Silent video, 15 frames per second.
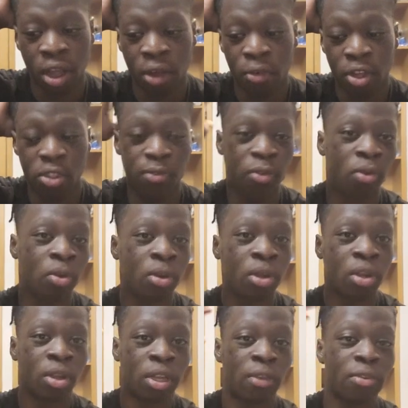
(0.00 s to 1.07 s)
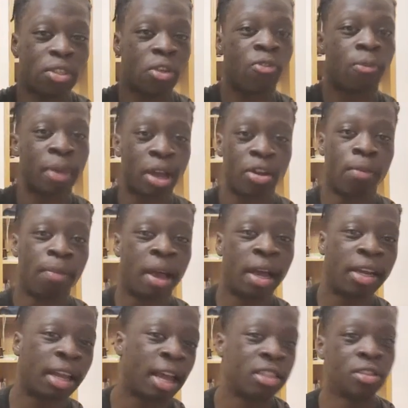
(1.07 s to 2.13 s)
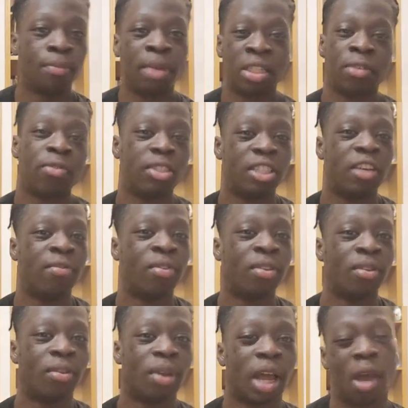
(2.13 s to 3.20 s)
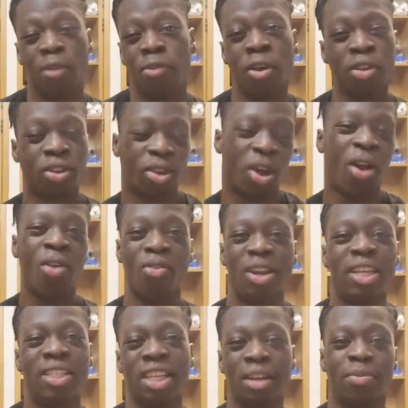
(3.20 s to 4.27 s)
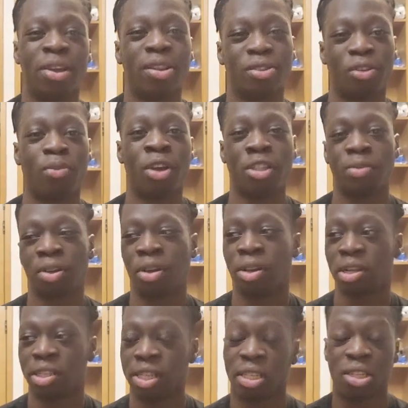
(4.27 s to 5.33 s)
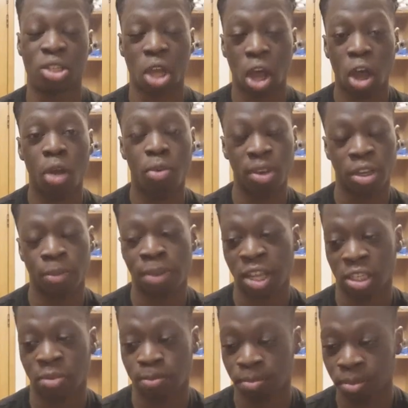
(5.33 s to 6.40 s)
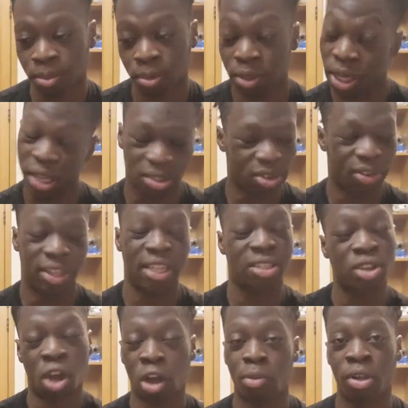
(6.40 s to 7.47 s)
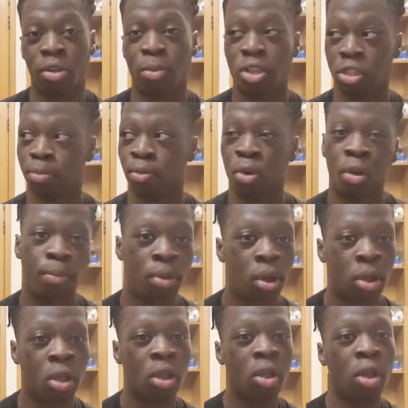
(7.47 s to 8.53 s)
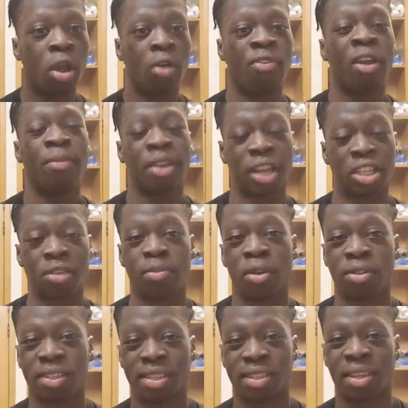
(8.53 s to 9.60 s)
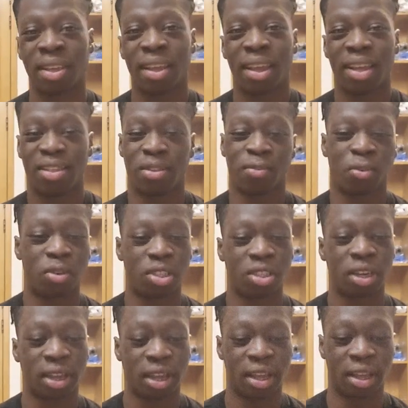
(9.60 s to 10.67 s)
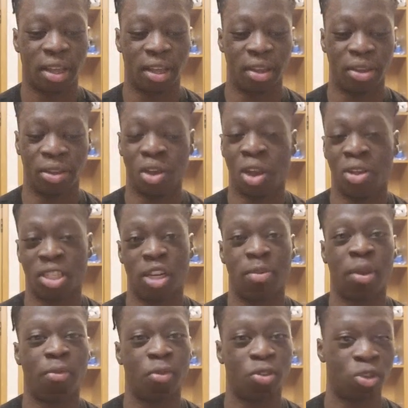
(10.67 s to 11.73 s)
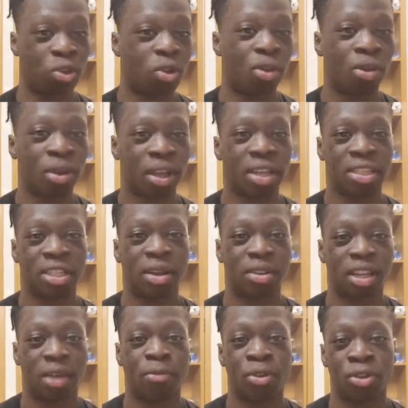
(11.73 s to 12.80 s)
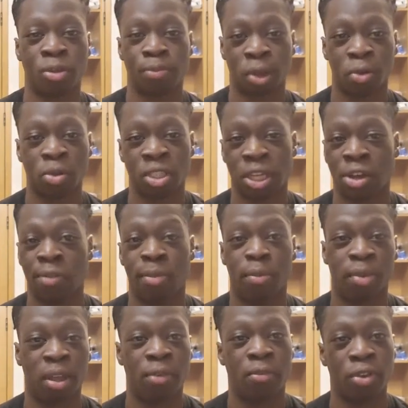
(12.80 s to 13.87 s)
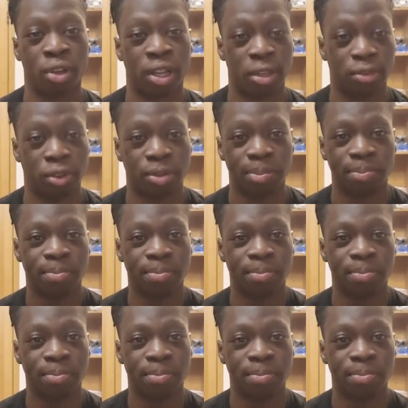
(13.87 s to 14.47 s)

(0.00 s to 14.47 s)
First of all, give yourself a pat on the back. That is a massive achievement. However, you can't really celebrate too much because this is arguably the best, this is arguably the most important part of the application process. As unfortunately, you can't celebrate for too long. It's now time for you to buckle down and prepare for your interview.